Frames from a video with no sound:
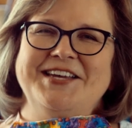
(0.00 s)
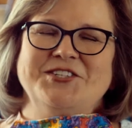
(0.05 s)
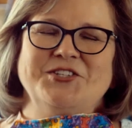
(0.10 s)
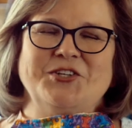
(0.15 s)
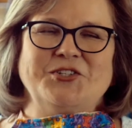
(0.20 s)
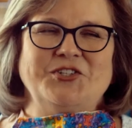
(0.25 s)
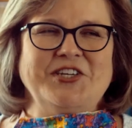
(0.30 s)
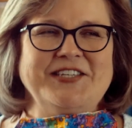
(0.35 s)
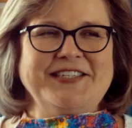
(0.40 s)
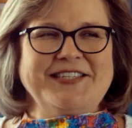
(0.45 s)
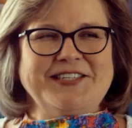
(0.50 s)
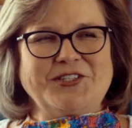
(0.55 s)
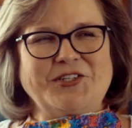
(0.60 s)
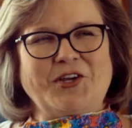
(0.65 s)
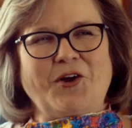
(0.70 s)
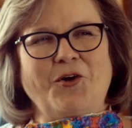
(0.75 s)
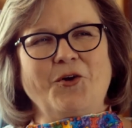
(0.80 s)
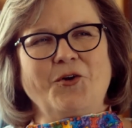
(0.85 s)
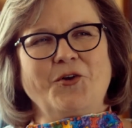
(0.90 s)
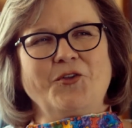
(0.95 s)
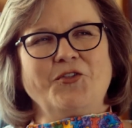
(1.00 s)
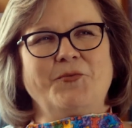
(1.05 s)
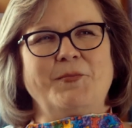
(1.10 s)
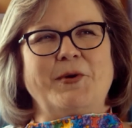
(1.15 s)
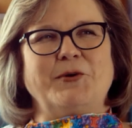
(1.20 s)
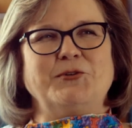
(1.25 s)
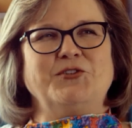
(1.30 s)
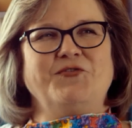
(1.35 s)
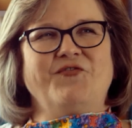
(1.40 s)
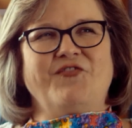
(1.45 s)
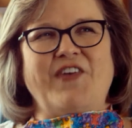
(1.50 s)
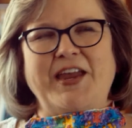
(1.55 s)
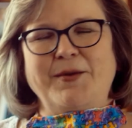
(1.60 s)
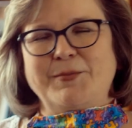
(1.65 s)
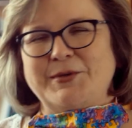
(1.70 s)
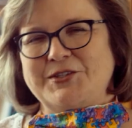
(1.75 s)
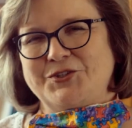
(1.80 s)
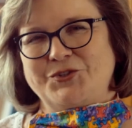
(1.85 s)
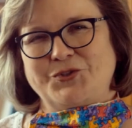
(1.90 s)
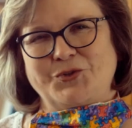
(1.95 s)
So Jesus told the most
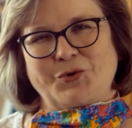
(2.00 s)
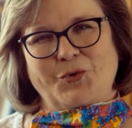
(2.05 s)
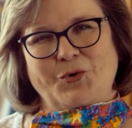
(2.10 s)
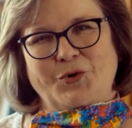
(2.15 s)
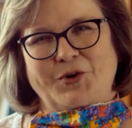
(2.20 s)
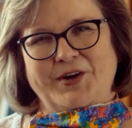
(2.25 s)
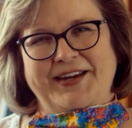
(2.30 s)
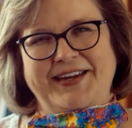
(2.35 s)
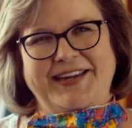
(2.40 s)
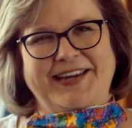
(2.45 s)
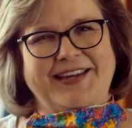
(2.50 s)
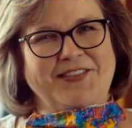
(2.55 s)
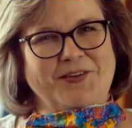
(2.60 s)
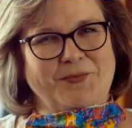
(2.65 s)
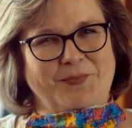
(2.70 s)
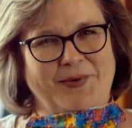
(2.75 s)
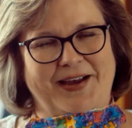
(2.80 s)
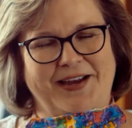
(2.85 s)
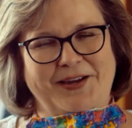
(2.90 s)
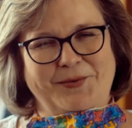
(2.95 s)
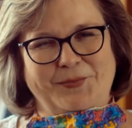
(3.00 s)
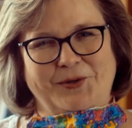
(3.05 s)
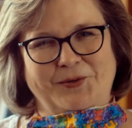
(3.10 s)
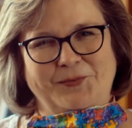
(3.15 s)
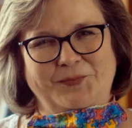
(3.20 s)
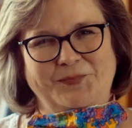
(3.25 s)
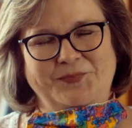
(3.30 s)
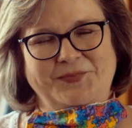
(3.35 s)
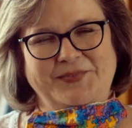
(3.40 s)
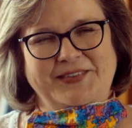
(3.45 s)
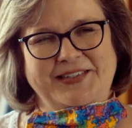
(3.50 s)
famous story in the Bible.